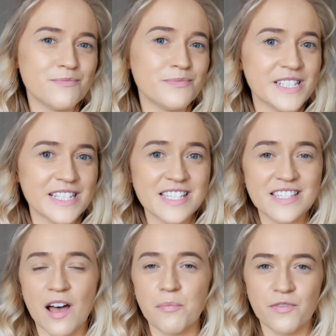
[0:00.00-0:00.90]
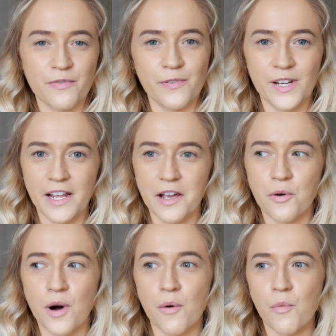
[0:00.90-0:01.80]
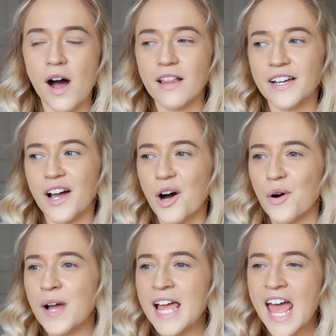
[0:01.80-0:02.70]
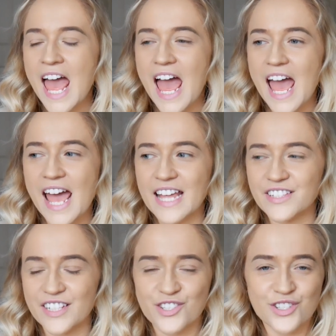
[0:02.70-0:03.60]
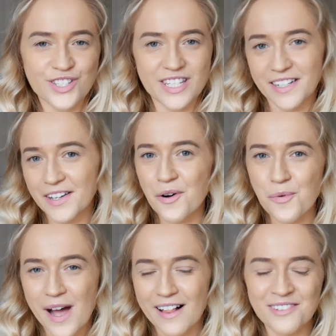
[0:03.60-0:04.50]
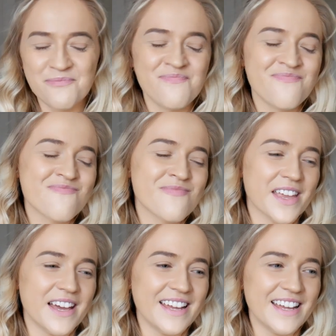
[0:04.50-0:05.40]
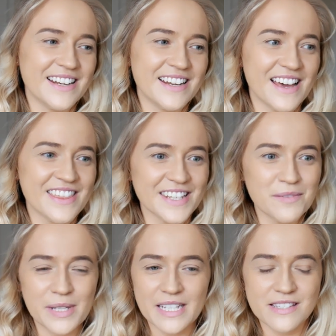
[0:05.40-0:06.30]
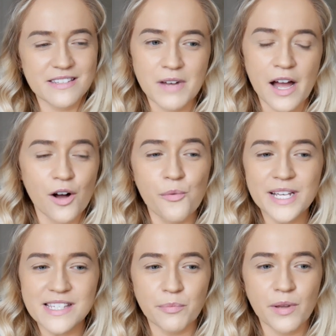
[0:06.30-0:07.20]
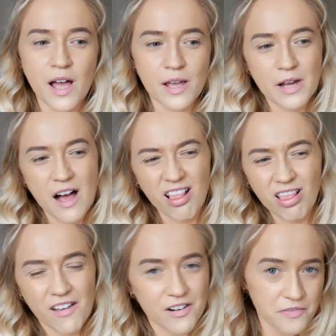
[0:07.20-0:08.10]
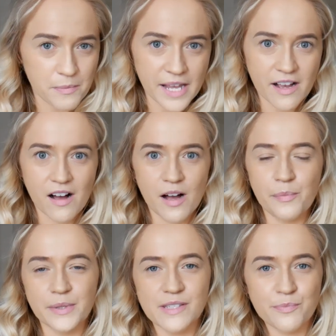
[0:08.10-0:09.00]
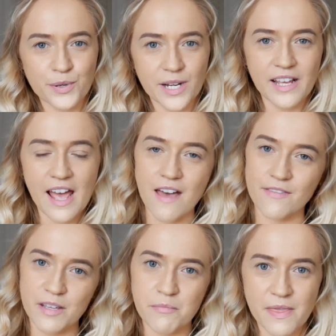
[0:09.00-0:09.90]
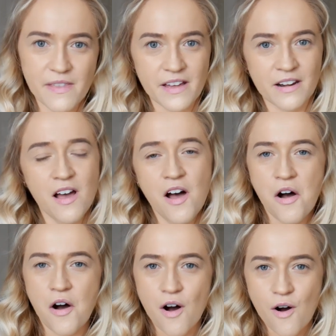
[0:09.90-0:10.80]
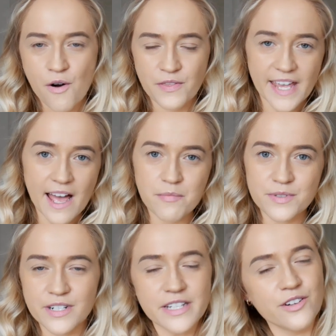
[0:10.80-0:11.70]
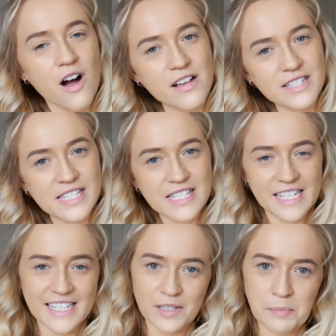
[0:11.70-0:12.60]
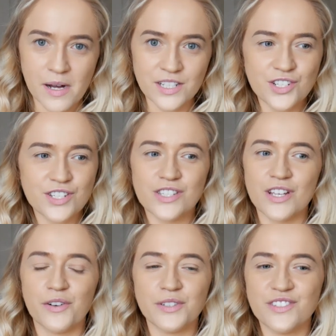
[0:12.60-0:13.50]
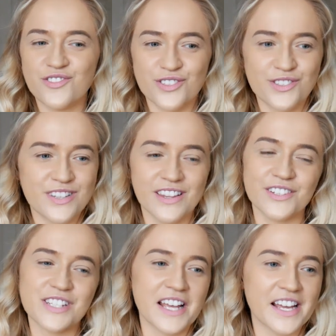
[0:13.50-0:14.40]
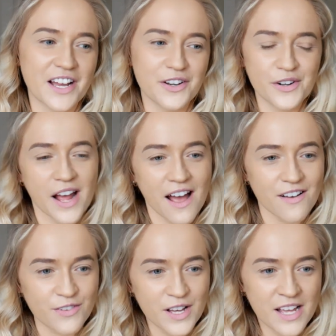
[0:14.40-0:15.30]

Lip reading: this type of video a while ago and it just didn't go well. And I think because I always apply a lot of makeup, it's pretty heavy, but then on camera you can't see it much, so it just looks like I don't have